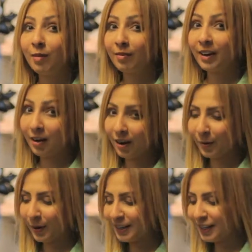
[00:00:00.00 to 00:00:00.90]
What we are
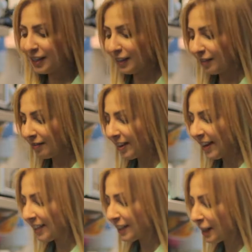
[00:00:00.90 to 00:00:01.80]
going to do
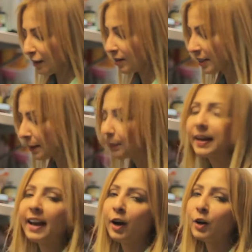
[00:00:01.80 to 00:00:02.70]
is use
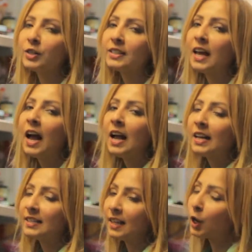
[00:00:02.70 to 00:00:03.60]
Simplikare's
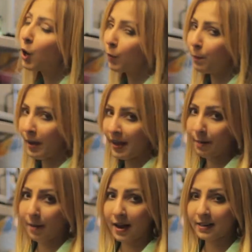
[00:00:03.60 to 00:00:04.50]
silicone
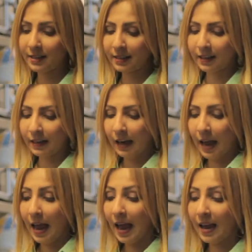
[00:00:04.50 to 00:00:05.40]
baking mat.
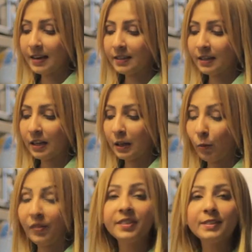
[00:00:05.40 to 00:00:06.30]
And
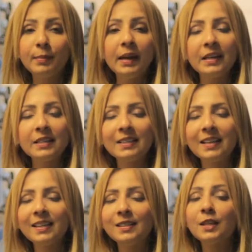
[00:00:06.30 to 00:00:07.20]
what this means
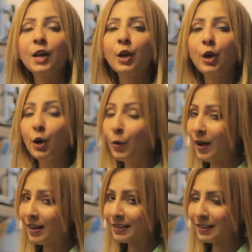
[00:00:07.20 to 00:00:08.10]
is no
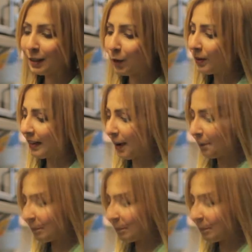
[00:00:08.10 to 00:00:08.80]
mess, no cleanup.